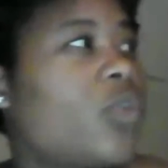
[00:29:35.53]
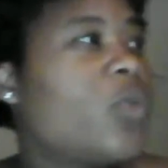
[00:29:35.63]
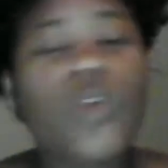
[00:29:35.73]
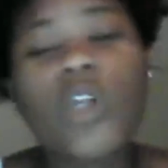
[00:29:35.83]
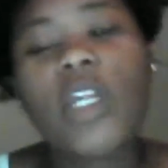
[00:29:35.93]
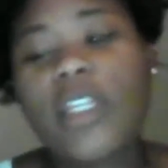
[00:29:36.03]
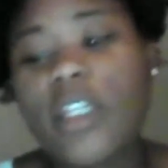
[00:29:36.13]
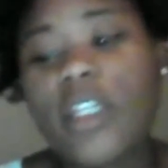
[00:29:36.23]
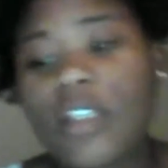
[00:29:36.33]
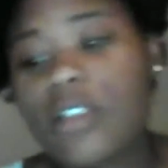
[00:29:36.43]
with Shorty. I think
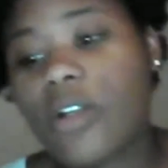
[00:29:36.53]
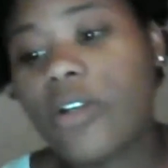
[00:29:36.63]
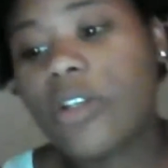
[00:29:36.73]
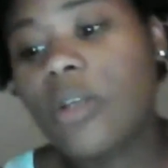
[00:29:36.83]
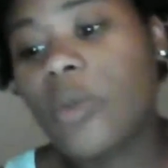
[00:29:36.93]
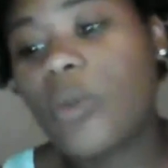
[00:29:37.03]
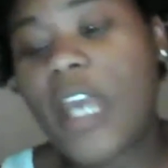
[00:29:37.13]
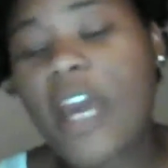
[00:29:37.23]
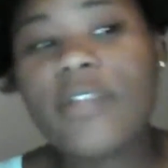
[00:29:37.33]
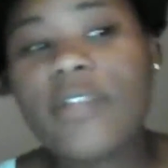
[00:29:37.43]
it is early. I mean, we
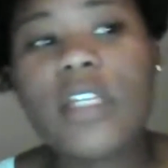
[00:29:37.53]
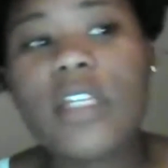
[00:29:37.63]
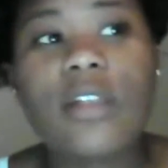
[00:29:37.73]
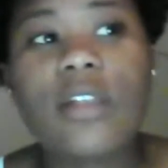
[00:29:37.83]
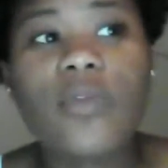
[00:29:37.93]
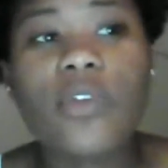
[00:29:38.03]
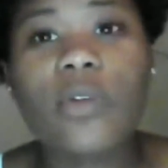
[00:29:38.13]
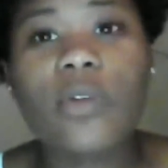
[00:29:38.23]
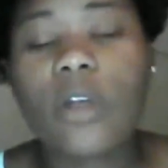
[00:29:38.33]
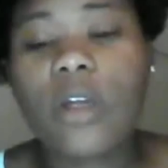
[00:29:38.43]
have seen it for
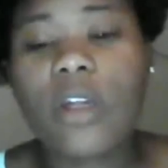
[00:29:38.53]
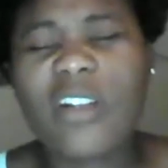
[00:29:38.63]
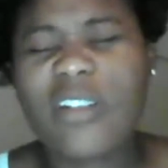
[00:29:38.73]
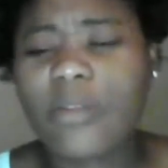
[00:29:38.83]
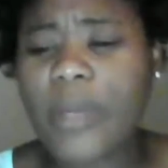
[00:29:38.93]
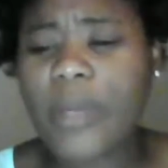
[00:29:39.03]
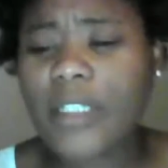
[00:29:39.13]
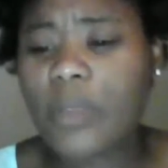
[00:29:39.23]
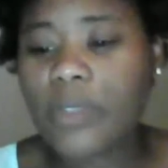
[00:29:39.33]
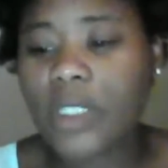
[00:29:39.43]
the
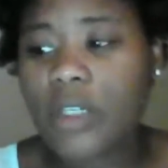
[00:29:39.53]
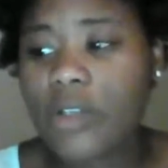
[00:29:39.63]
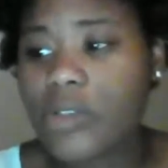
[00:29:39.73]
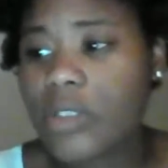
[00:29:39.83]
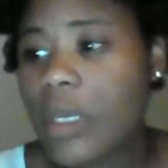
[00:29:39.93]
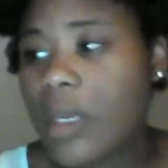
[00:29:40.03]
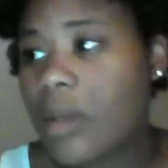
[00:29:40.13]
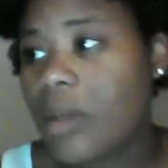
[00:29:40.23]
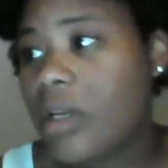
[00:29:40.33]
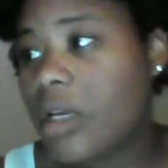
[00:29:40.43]
past couple of years.
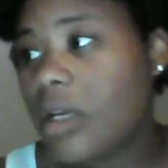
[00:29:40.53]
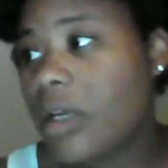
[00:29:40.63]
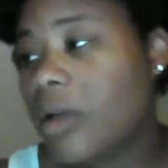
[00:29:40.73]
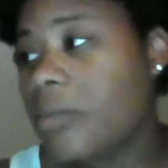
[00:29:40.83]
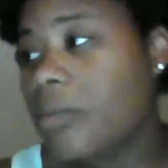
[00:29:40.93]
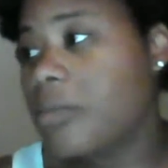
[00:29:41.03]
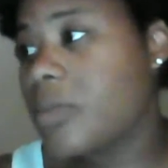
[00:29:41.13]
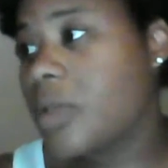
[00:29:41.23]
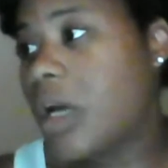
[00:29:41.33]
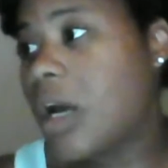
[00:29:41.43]
I
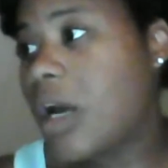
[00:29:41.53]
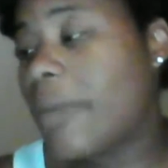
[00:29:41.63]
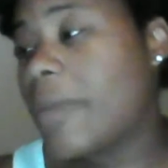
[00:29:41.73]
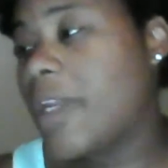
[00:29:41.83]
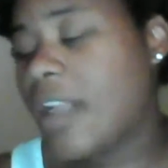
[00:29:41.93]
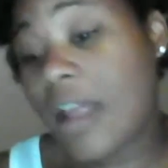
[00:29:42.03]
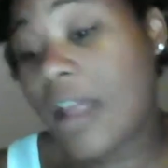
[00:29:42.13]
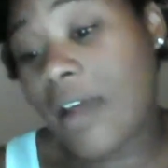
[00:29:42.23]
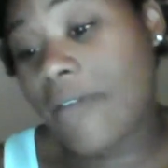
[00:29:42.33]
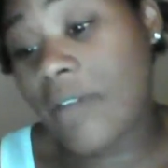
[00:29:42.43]

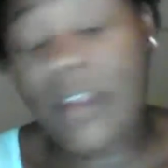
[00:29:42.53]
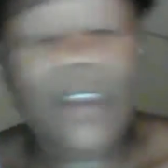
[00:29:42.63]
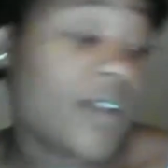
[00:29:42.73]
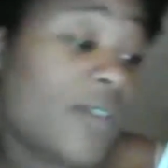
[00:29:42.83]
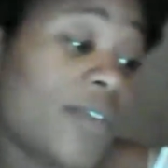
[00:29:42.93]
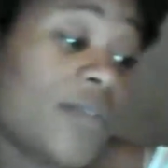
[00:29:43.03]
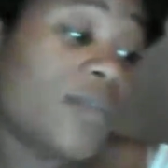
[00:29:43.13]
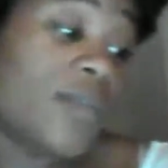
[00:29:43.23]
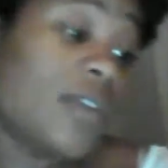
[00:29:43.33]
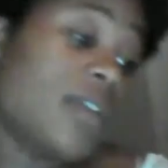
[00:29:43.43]
mean,
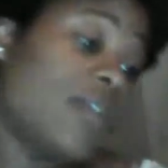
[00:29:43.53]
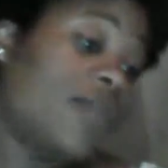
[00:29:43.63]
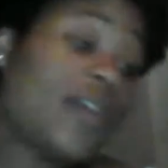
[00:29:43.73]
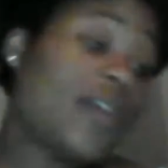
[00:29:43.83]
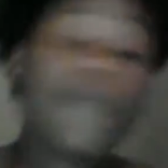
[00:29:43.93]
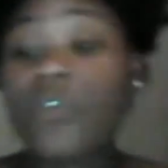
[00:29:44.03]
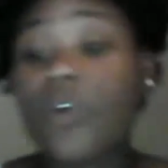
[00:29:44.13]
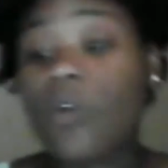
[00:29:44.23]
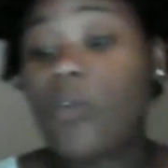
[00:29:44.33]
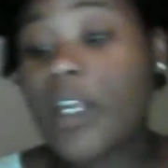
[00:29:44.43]
if they
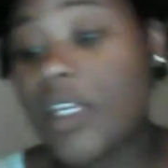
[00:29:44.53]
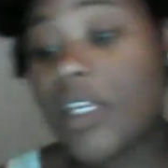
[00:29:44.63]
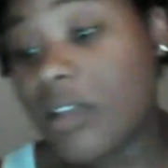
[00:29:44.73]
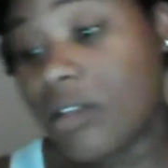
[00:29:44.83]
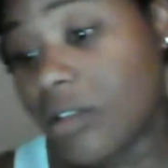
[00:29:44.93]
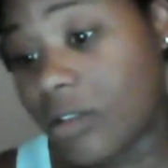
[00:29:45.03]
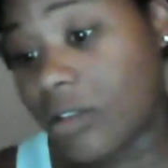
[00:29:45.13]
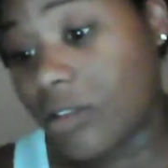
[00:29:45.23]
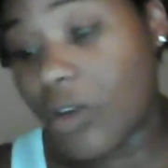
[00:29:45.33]
feel they're ready and